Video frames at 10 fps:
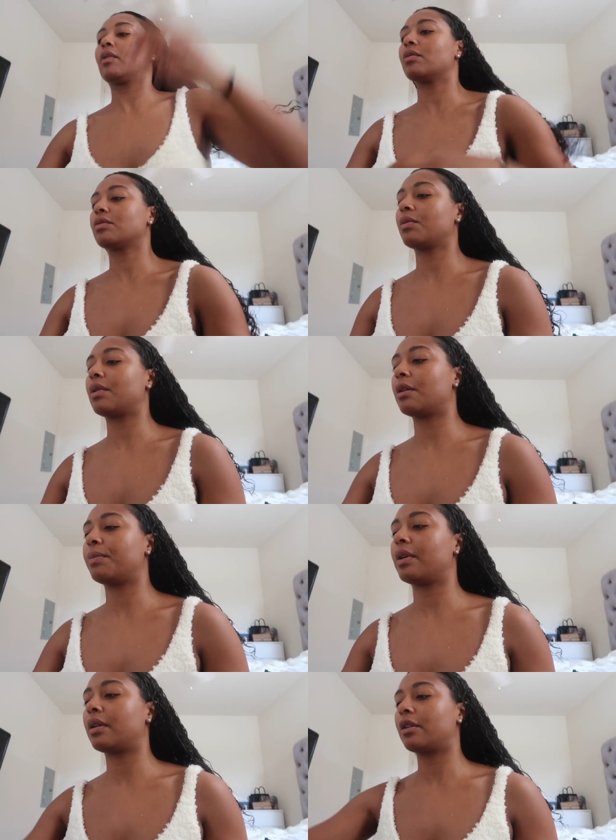Also gonna
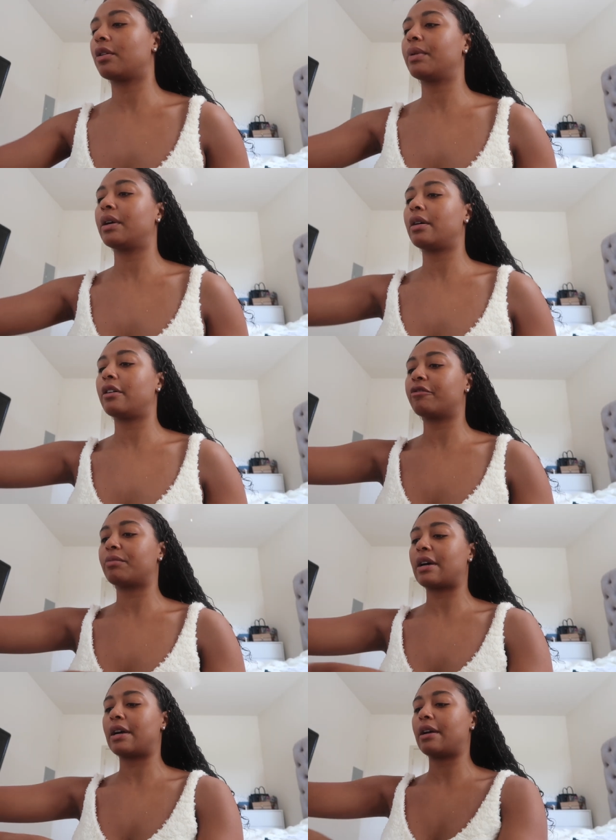put a little bit of
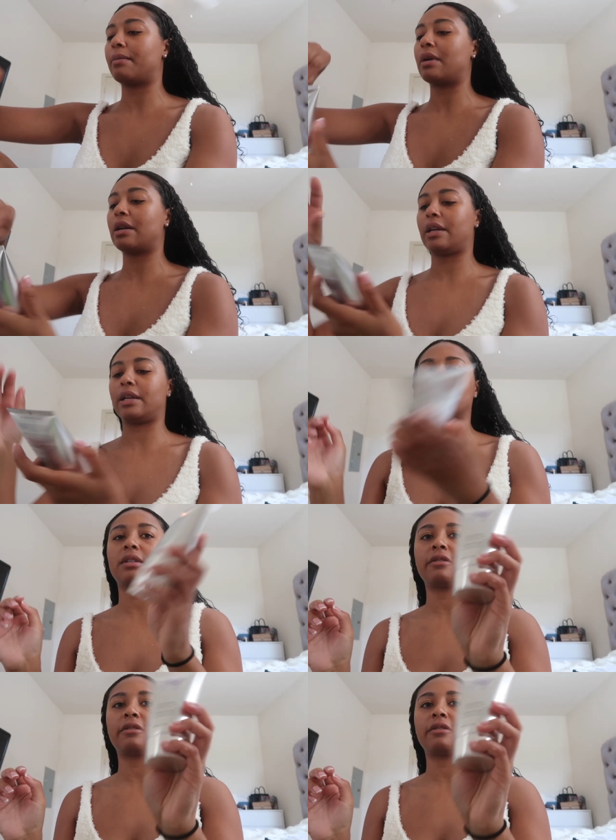my Monat